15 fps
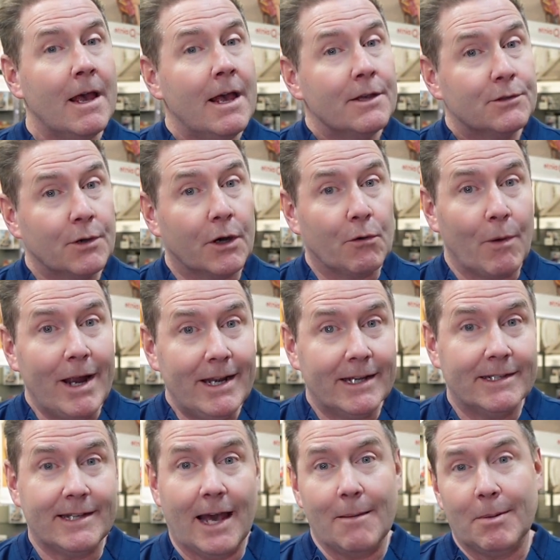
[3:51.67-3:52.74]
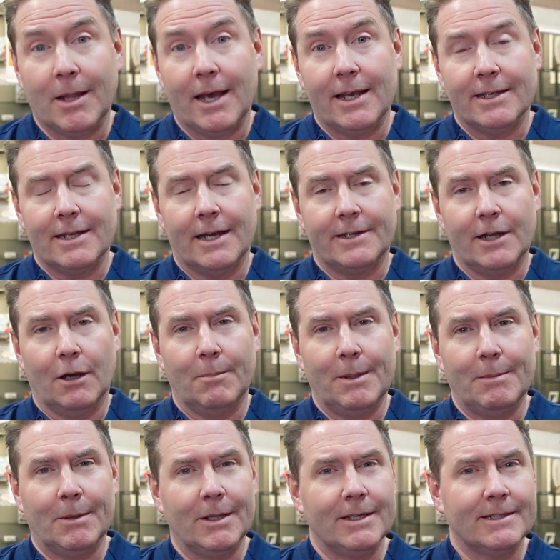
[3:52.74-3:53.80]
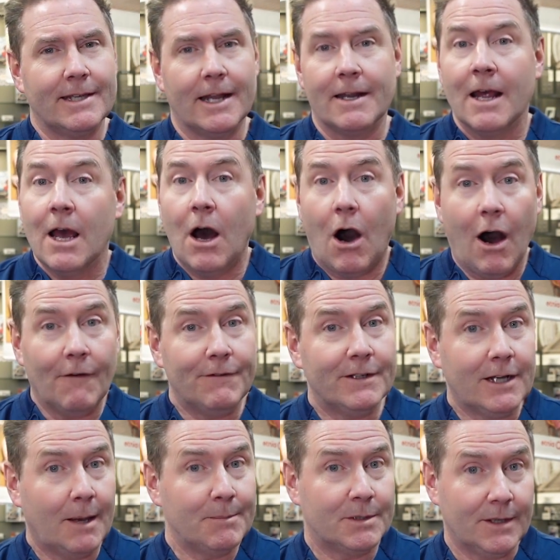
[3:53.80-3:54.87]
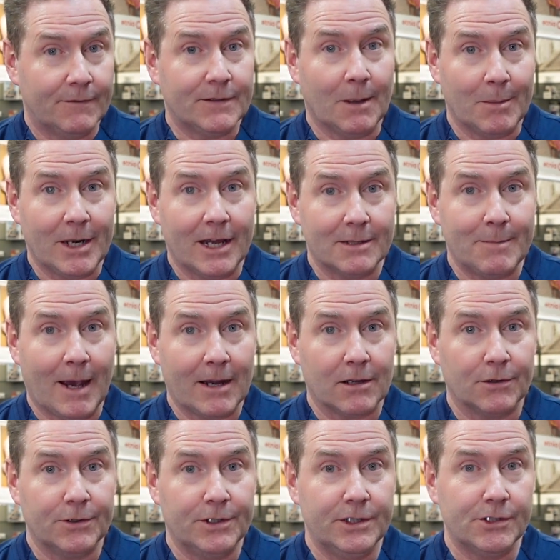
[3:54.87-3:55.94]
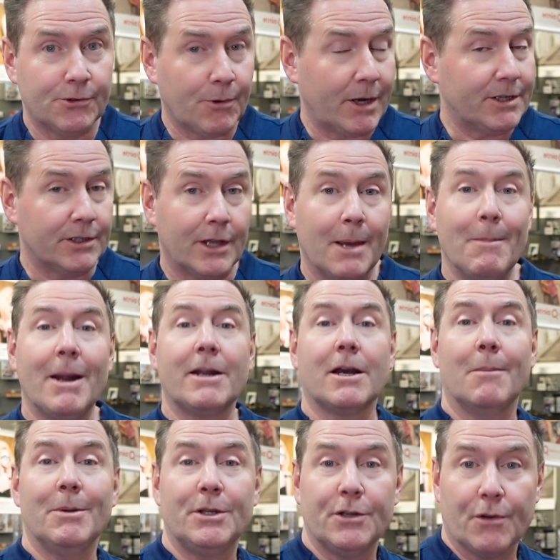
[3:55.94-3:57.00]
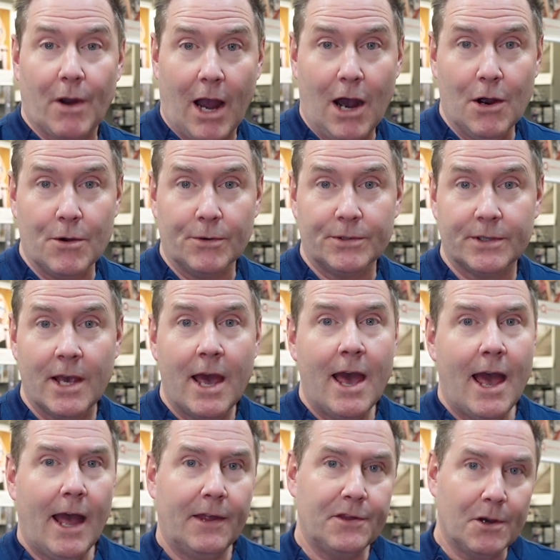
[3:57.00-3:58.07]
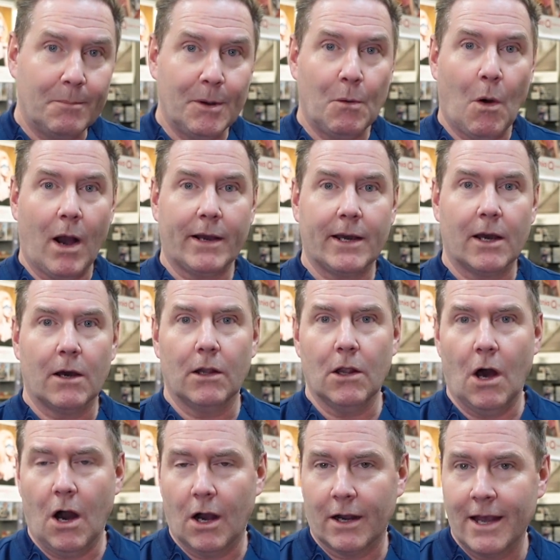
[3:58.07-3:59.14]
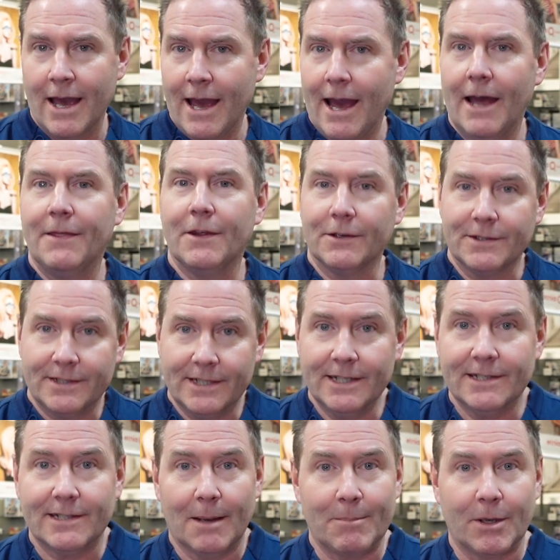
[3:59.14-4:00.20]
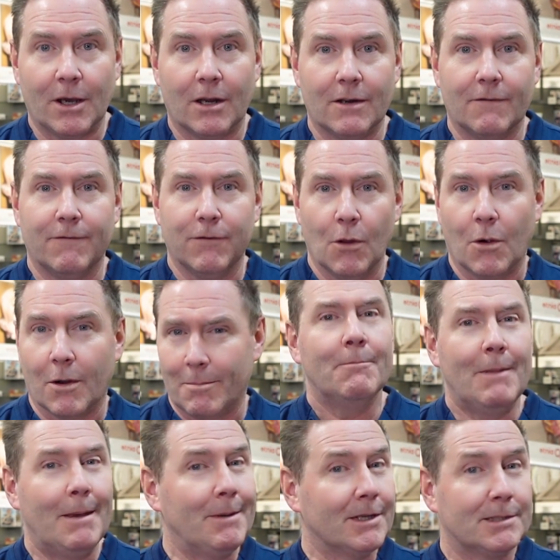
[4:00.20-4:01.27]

So a great example I tell people is that oftentimes if someone has macular degeneration, they might come into your house and they'll be walking along and they'll see something on the floor, maybe